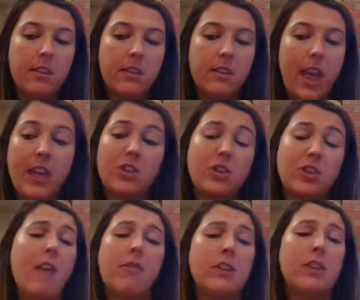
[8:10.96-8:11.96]
and just
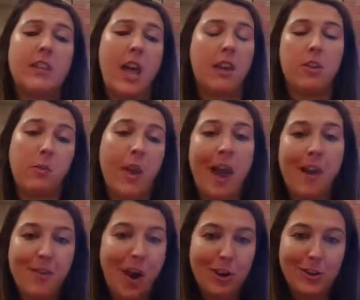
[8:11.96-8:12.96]
every day, we
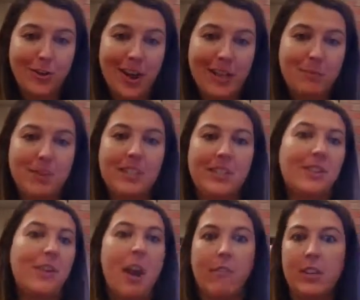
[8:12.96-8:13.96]
have contracts, but
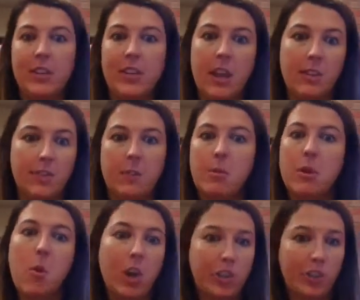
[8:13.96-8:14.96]
still every day there's going to be
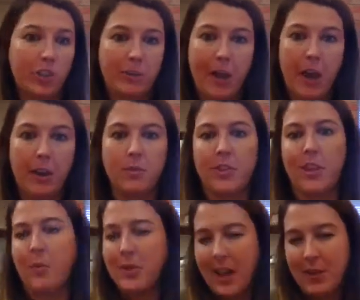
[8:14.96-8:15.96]
questions about it. It was like,
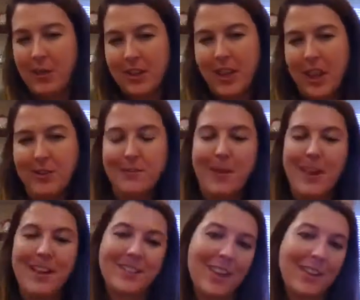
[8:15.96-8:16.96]
was that what the language
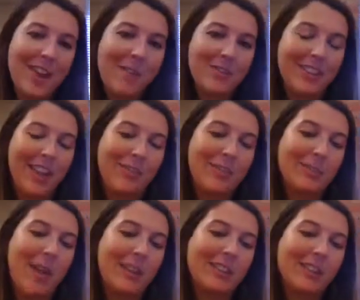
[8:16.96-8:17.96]
meant? Is that not what the language
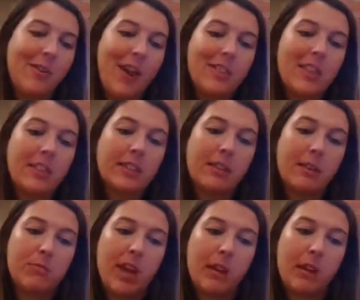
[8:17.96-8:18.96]
meant? So I think that
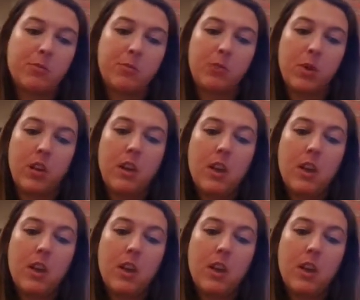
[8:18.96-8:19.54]
sometimes when